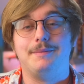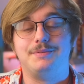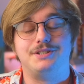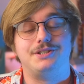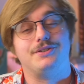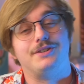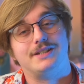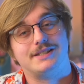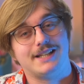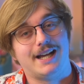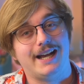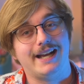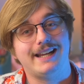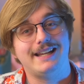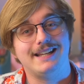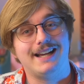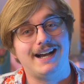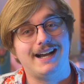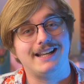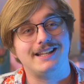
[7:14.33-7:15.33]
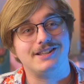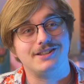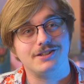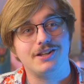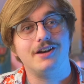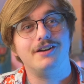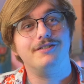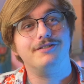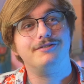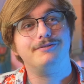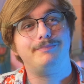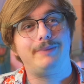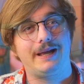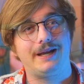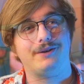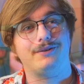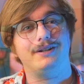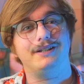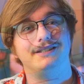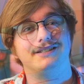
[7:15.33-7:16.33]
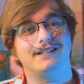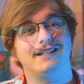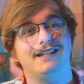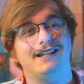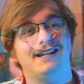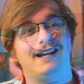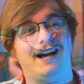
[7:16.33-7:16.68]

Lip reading: I'm serious, I love parries.